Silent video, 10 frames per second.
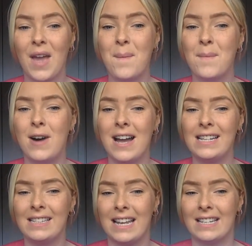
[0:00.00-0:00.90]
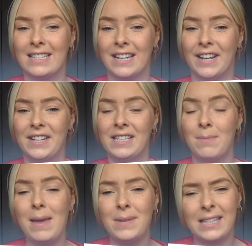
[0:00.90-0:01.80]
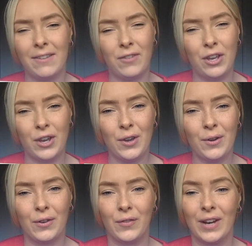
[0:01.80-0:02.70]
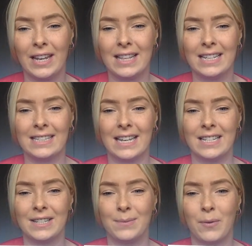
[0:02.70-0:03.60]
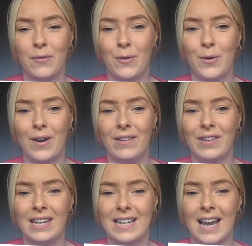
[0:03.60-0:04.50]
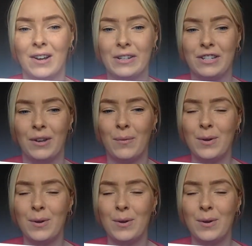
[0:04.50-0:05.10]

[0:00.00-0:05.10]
My sentence, maybe see if you can read this sentence before I read it out to you.